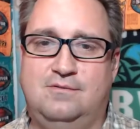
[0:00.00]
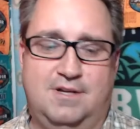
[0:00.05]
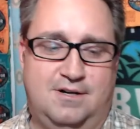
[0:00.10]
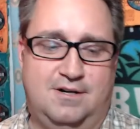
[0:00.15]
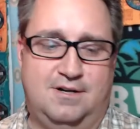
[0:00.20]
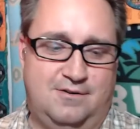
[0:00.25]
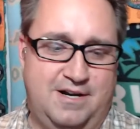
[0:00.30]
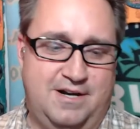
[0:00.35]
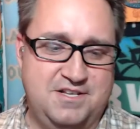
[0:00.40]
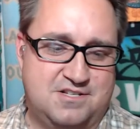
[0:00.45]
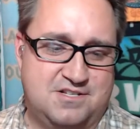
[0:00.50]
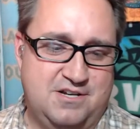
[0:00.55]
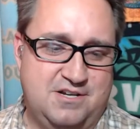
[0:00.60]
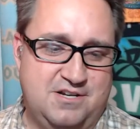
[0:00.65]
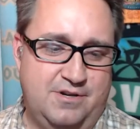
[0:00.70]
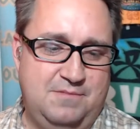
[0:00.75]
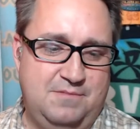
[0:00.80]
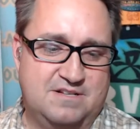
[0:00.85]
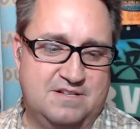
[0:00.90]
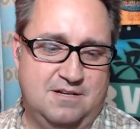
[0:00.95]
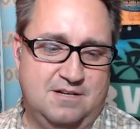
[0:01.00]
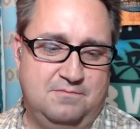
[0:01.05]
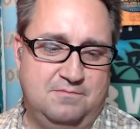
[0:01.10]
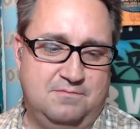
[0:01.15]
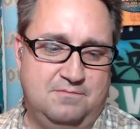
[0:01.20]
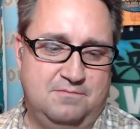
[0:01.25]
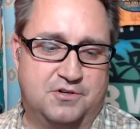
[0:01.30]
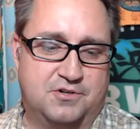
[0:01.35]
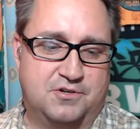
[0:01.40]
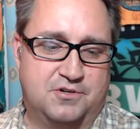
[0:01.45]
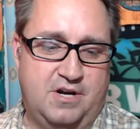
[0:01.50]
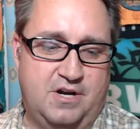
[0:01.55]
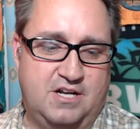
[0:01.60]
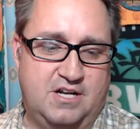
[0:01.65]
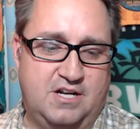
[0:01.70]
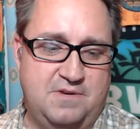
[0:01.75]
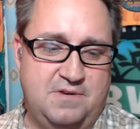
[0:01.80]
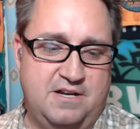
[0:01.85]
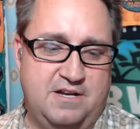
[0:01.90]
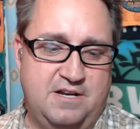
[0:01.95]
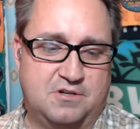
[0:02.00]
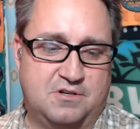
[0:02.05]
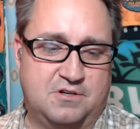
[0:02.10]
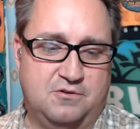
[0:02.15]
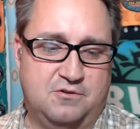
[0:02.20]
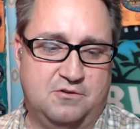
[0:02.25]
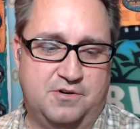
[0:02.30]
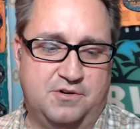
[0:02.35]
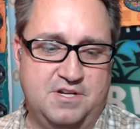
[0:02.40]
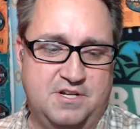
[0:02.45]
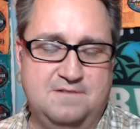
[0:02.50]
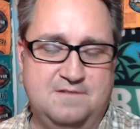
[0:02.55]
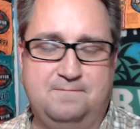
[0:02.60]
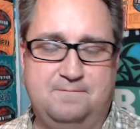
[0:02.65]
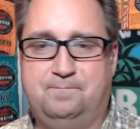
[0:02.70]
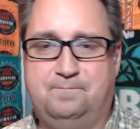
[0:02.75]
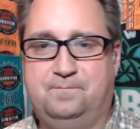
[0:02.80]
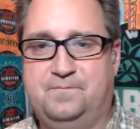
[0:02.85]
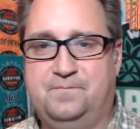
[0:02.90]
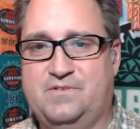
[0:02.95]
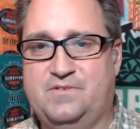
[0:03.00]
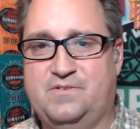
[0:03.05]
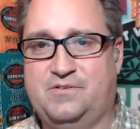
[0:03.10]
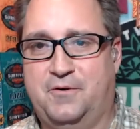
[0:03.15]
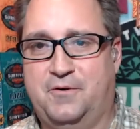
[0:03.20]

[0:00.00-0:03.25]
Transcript: I just don't want to mess up your GarageBand recording. So,